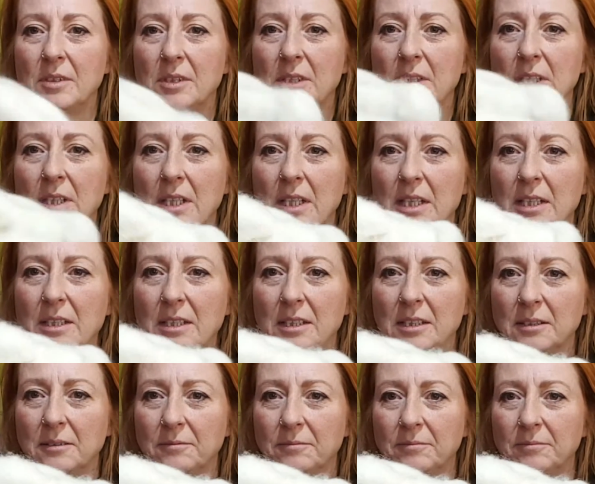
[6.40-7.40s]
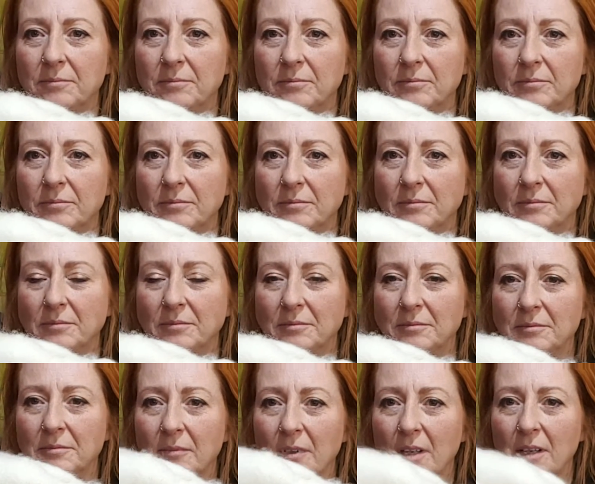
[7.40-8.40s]
to this,
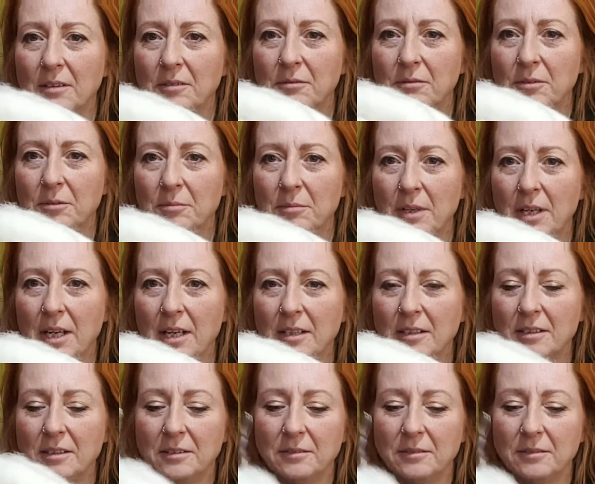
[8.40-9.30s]
and from that